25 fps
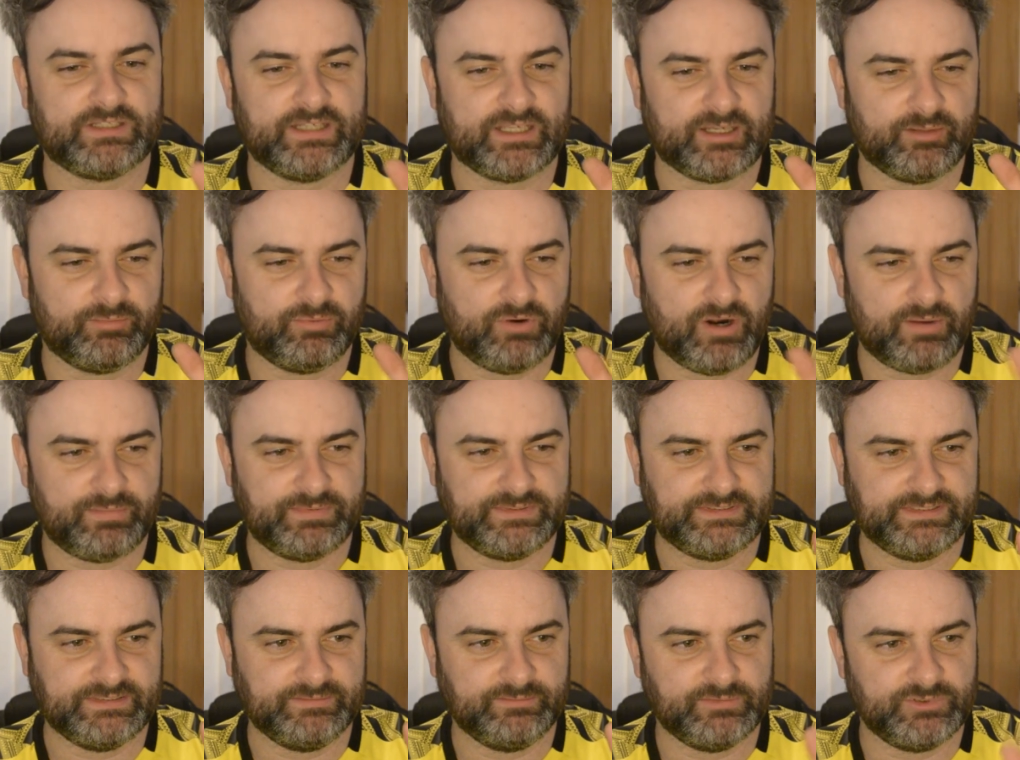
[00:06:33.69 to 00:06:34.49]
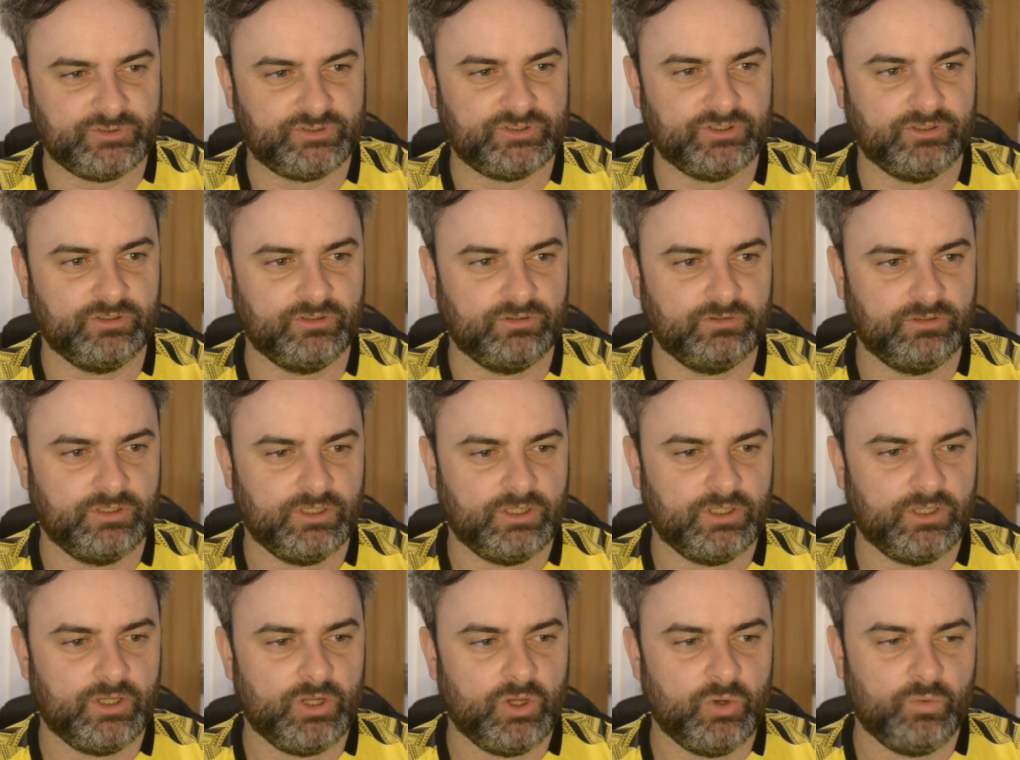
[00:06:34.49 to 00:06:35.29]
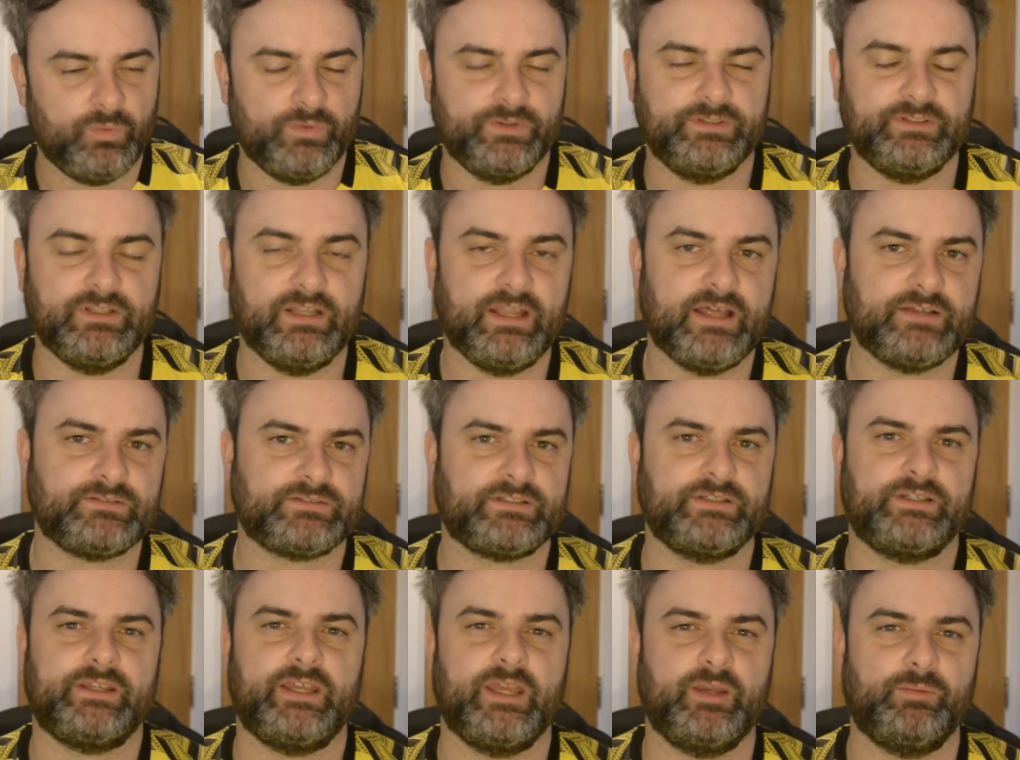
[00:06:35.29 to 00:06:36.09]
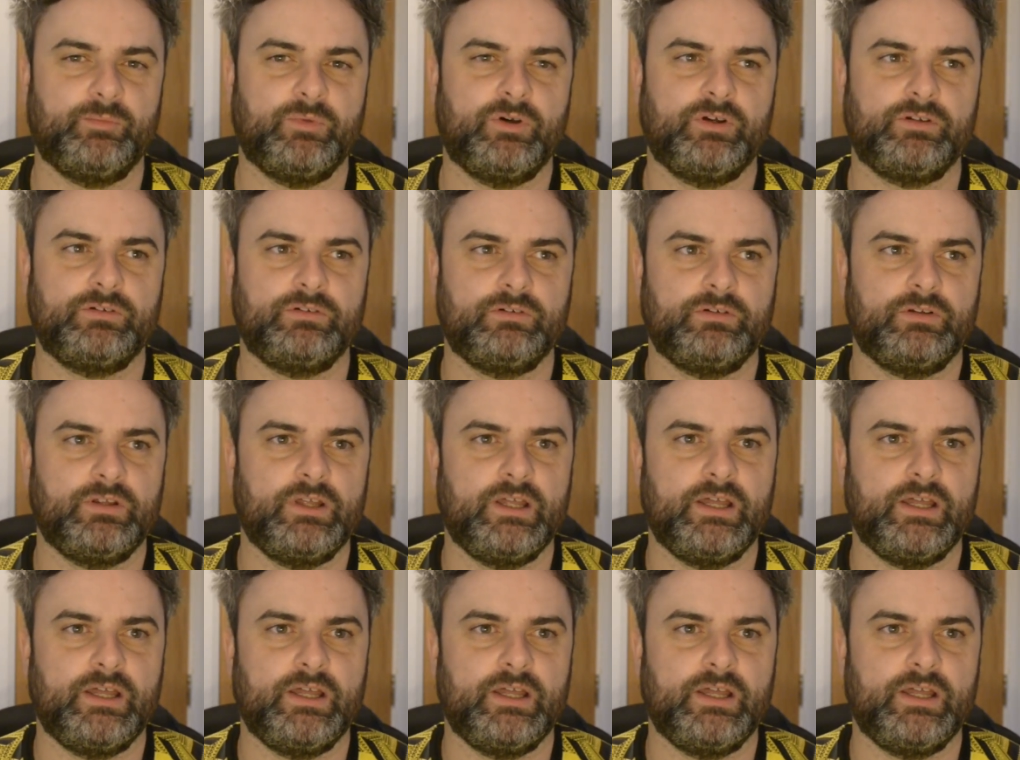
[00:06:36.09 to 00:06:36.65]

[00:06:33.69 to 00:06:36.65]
like a proper team until when Donowski came on